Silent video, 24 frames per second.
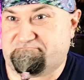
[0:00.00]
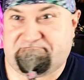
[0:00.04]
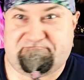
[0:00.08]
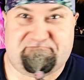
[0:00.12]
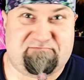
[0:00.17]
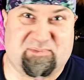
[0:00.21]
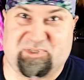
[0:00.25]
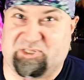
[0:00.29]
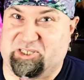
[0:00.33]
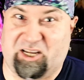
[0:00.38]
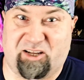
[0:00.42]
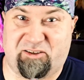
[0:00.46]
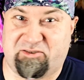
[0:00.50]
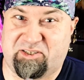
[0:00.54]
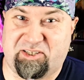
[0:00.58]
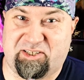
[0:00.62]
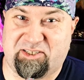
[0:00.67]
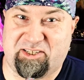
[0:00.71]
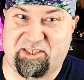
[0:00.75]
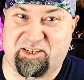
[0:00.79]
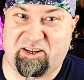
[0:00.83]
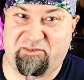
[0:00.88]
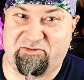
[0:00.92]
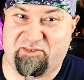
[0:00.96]
Sounds
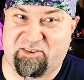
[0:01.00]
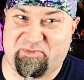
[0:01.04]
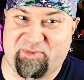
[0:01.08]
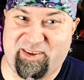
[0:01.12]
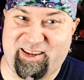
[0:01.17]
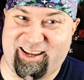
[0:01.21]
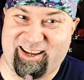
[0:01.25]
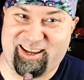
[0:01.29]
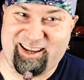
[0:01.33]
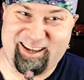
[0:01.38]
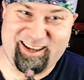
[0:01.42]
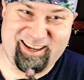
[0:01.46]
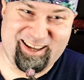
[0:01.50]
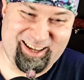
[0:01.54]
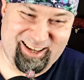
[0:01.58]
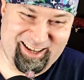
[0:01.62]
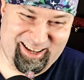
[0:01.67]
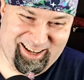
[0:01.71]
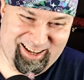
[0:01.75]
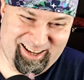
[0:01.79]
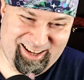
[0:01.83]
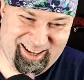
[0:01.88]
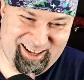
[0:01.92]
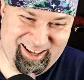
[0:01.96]
easy enough to me.
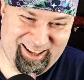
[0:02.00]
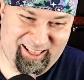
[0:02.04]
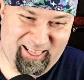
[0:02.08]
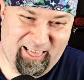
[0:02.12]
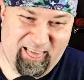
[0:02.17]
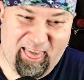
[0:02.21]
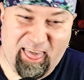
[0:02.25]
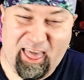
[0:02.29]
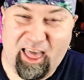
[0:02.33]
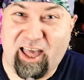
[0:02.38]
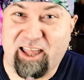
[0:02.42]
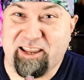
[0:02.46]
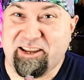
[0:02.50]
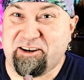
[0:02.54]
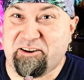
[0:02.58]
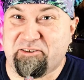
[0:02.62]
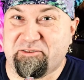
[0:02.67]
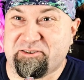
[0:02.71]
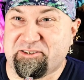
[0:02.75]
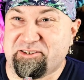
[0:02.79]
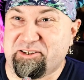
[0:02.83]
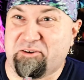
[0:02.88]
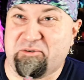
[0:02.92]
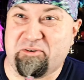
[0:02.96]
And, you know,
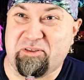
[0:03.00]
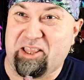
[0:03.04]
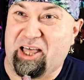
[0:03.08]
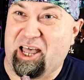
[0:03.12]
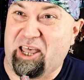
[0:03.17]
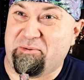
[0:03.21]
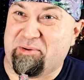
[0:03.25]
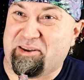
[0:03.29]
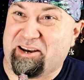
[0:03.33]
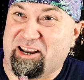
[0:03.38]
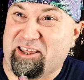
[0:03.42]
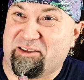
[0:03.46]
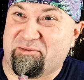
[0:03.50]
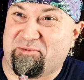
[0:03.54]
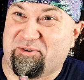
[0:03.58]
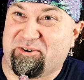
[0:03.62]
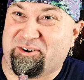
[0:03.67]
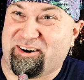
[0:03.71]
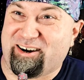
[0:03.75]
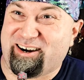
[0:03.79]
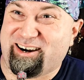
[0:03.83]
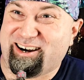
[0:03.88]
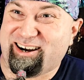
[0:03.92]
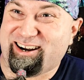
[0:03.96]
there's no alignment
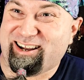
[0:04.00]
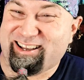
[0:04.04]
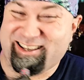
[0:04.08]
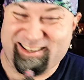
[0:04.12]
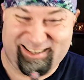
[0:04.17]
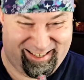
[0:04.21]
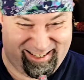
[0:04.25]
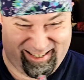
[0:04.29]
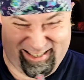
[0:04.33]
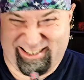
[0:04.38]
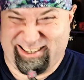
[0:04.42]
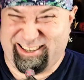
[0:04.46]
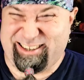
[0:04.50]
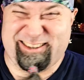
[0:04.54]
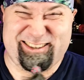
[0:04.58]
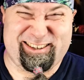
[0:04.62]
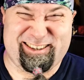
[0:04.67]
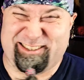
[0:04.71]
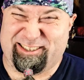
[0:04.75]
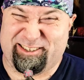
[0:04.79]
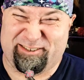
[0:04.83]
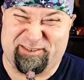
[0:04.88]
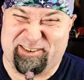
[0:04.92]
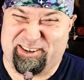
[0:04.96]
anymore. So you
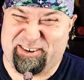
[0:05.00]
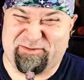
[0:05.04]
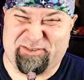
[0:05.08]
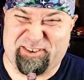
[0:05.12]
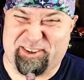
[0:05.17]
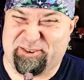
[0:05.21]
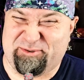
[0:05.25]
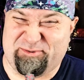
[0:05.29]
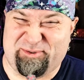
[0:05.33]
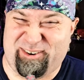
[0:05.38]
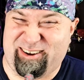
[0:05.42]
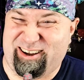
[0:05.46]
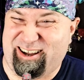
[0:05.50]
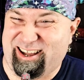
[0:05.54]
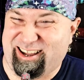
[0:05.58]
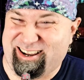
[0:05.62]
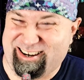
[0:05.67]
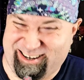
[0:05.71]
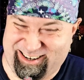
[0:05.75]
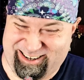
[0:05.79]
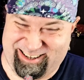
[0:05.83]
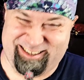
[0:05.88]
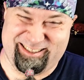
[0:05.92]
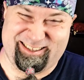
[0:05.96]
can do whatever you
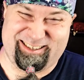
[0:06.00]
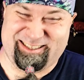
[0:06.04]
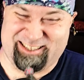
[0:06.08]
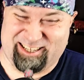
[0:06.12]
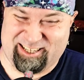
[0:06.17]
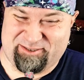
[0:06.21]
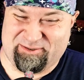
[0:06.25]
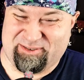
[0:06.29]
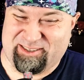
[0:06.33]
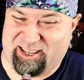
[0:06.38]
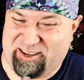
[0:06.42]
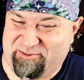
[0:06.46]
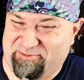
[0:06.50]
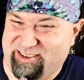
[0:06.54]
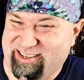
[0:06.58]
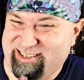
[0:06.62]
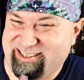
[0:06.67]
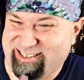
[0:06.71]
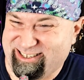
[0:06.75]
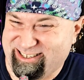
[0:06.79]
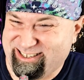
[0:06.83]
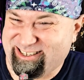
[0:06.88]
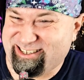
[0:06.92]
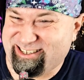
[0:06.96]
want. I think that's what that means.